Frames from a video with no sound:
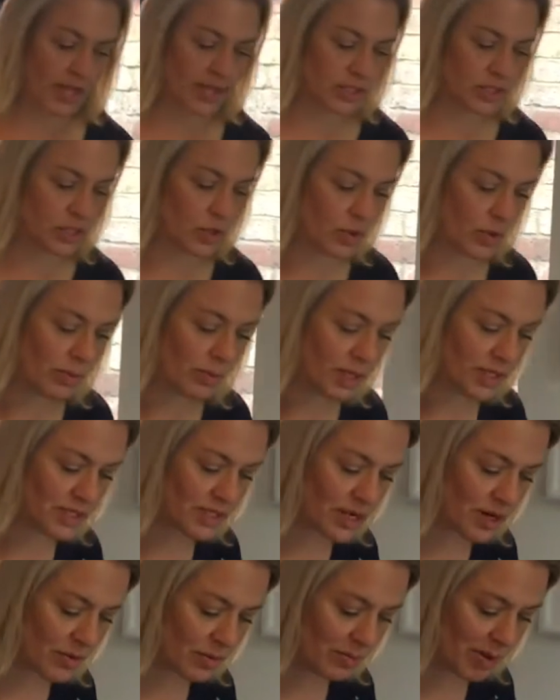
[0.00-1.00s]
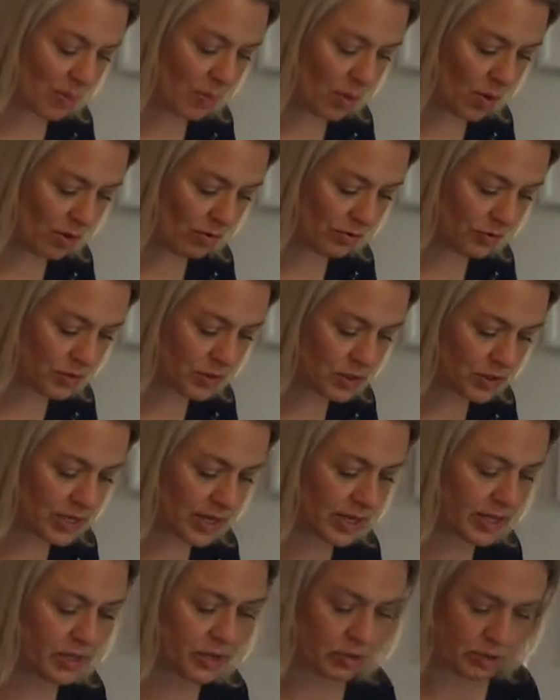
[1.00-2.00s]
so I'm going to start with my waffles.
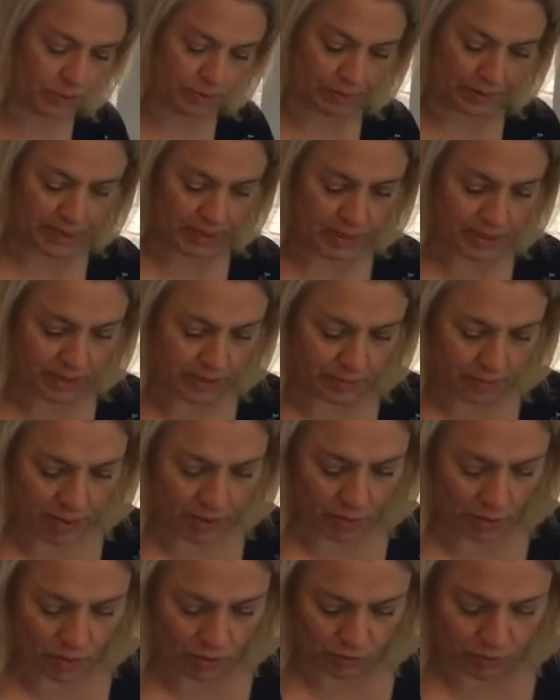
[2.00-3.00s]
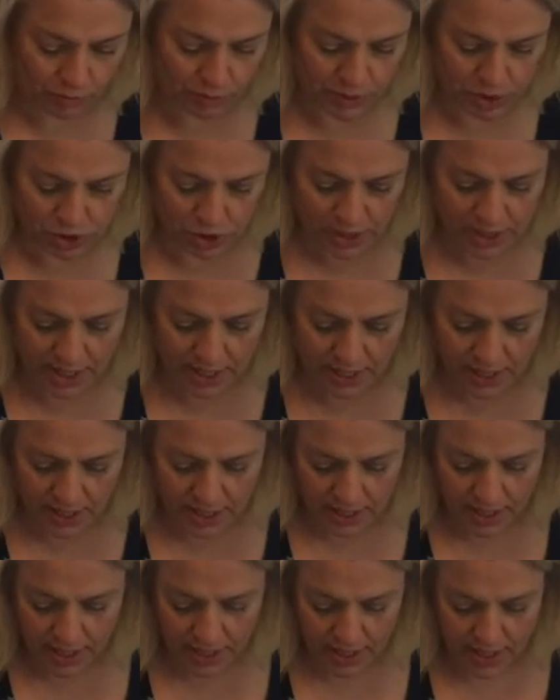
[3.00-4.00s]
I use butter in my waffle machine.
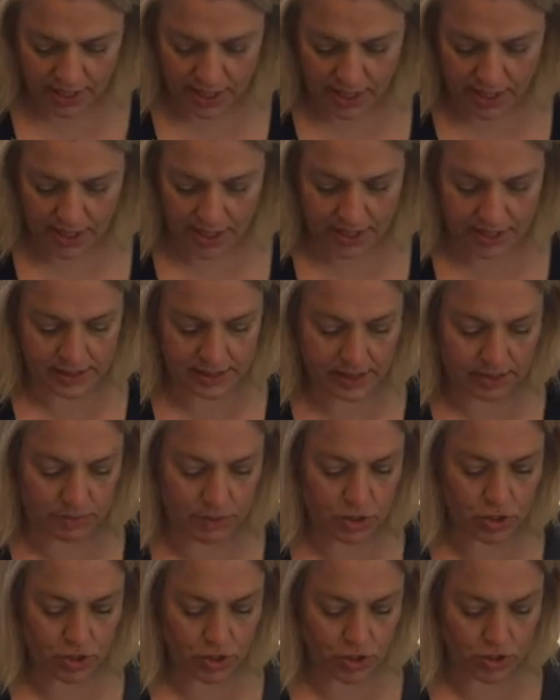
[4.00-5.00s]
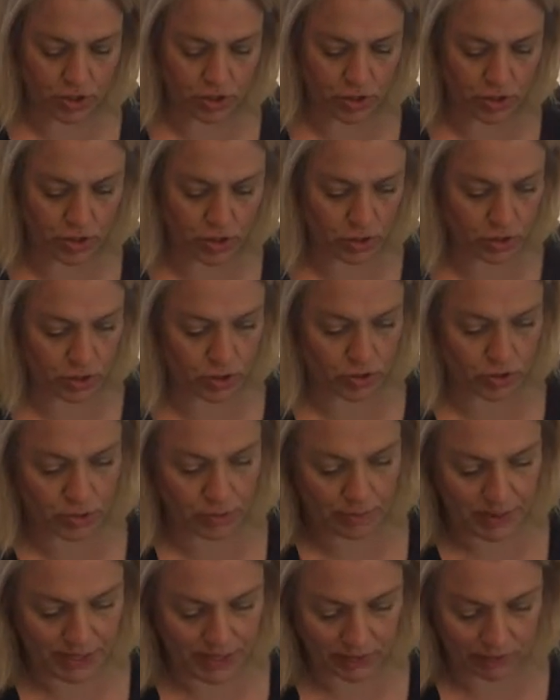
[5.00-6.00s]
It's up to you. You could use
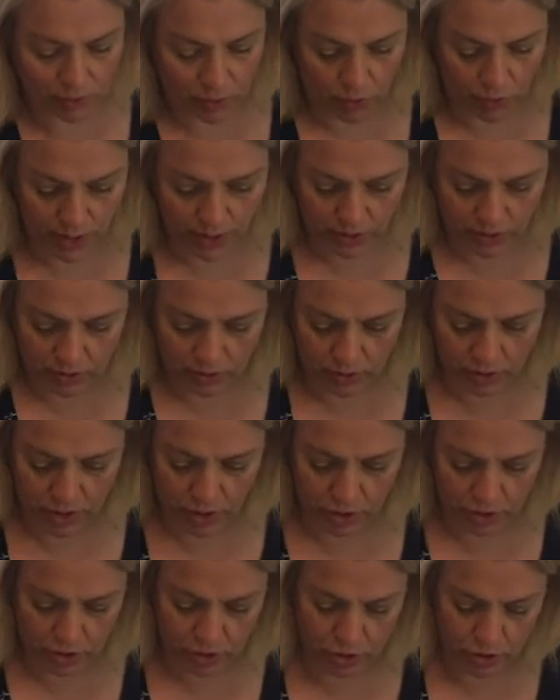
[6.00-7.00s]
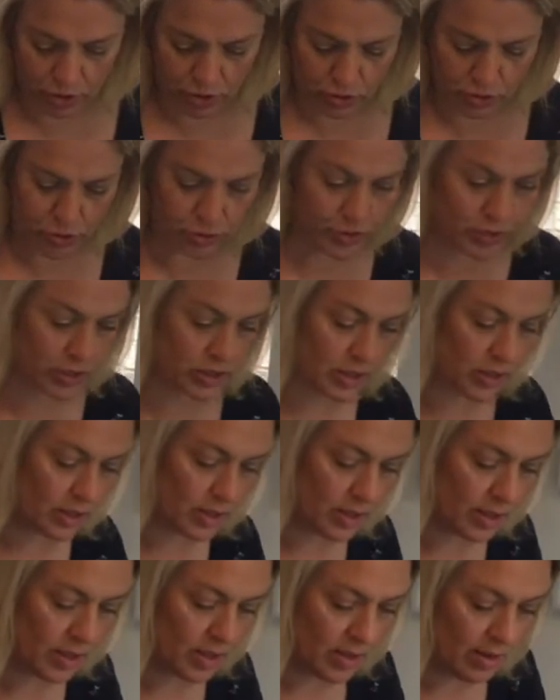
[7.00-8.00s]
a bit of oil or you can
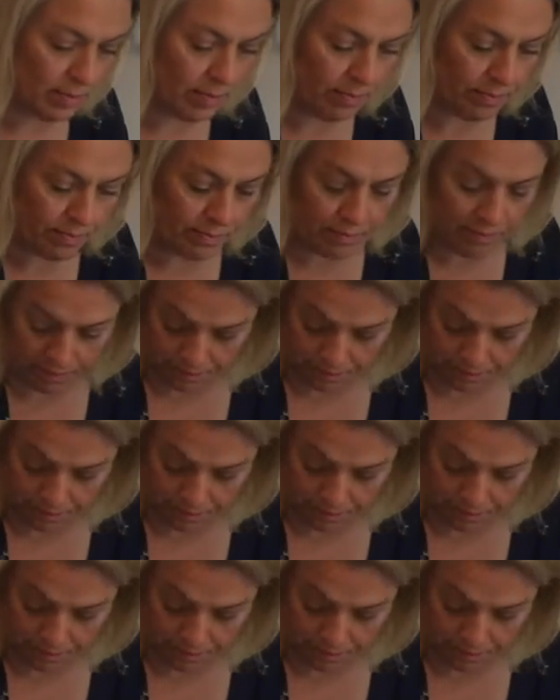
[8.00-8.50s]
use